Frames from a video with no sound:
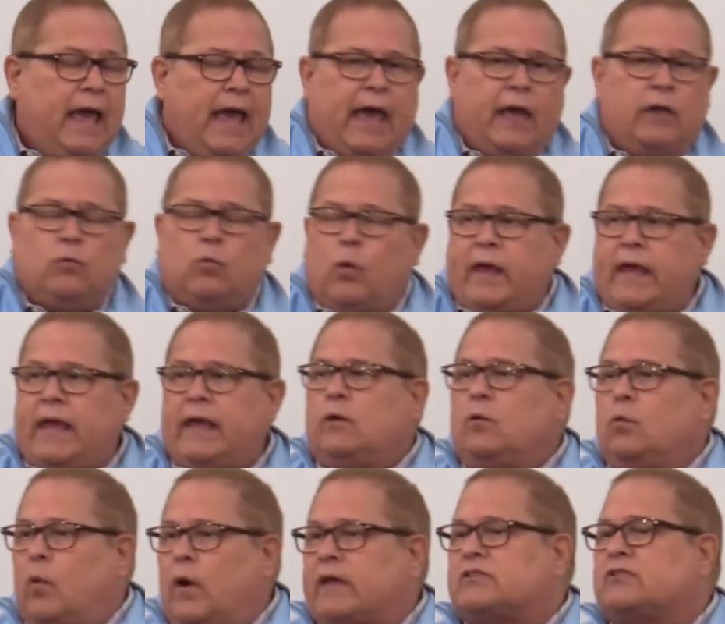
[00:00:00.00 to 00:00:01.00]
And we in
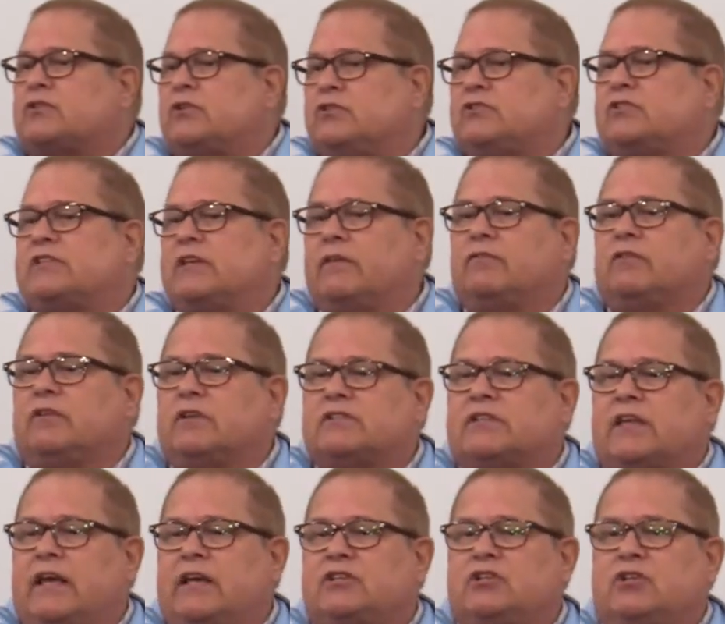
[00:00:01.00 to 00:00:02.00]
Western
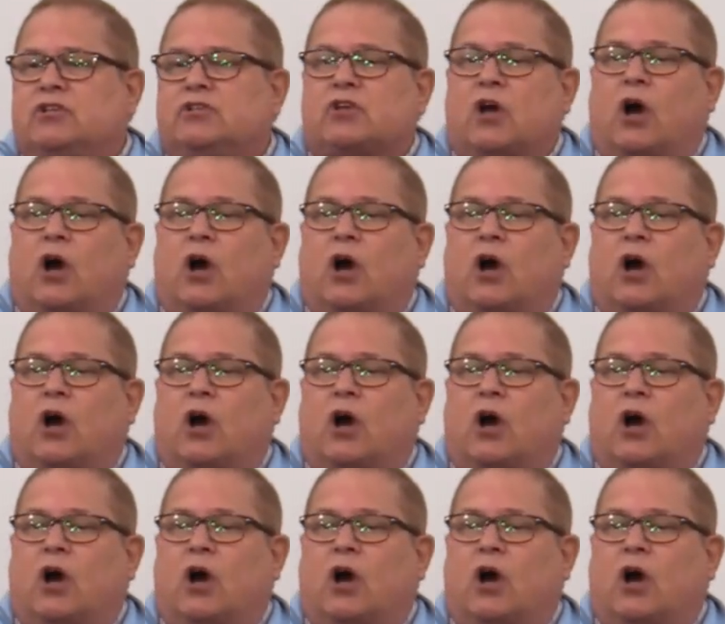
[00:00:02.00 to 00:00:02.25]
civilizations